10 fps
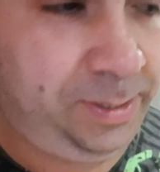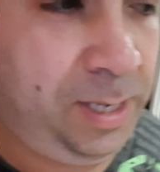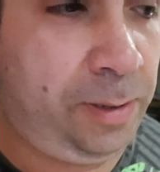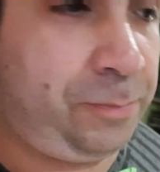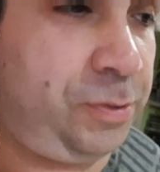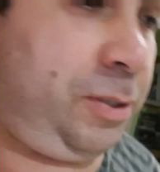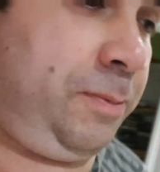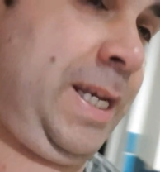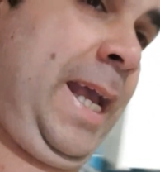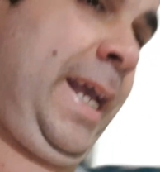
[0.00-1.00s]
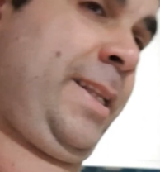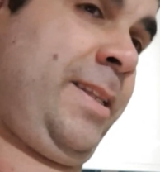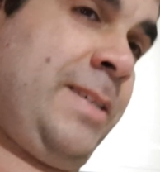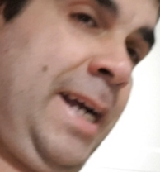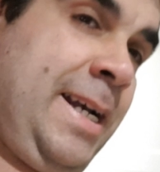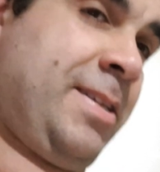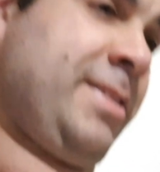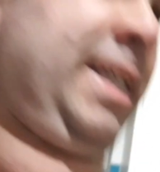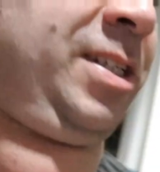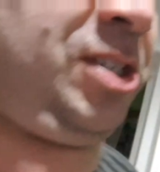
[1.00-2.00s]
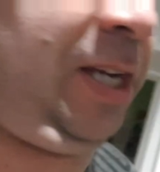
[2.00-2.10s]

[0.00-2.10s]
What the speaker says: has come to an end, hasn't it,